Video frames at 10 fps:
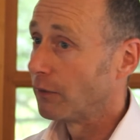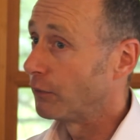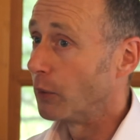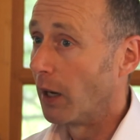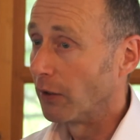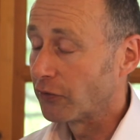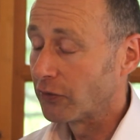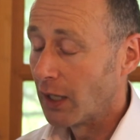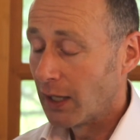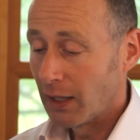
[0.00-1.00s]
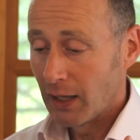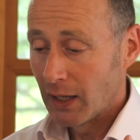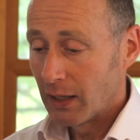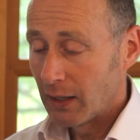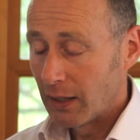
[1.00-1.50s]
through us
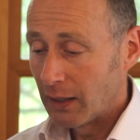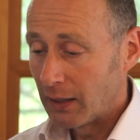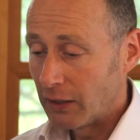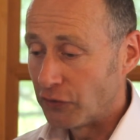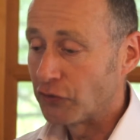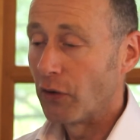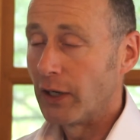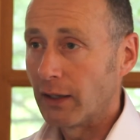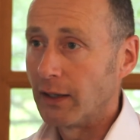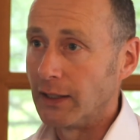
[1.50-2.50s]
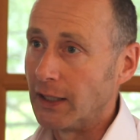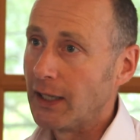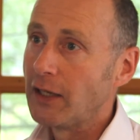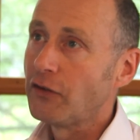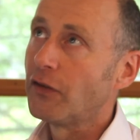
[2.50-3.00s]
historically,
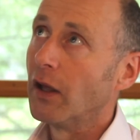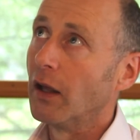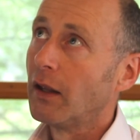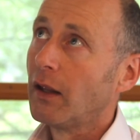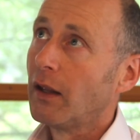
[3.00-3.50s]
is that